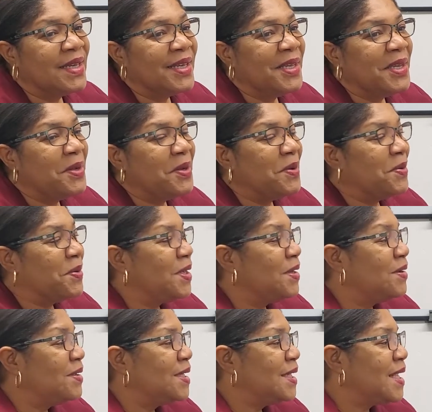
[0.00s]

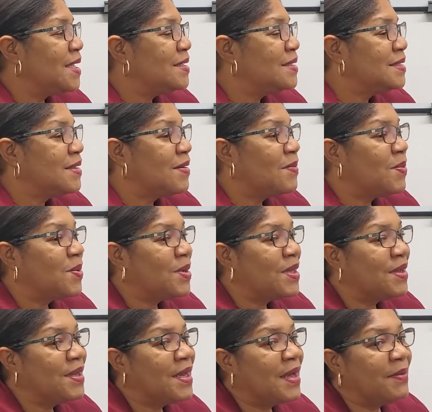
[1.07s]
your desktop or
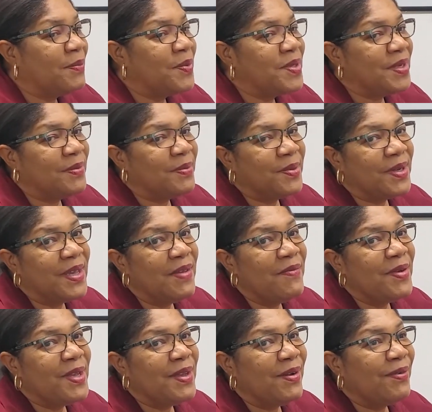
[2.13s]
your laptop or
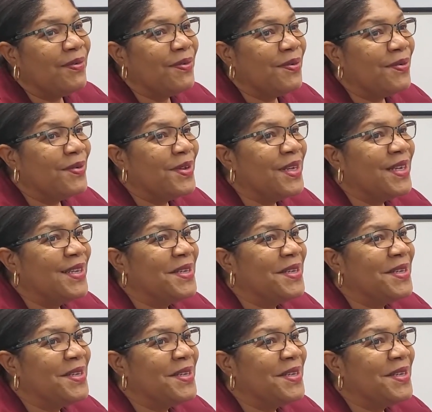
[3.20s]
even your phone,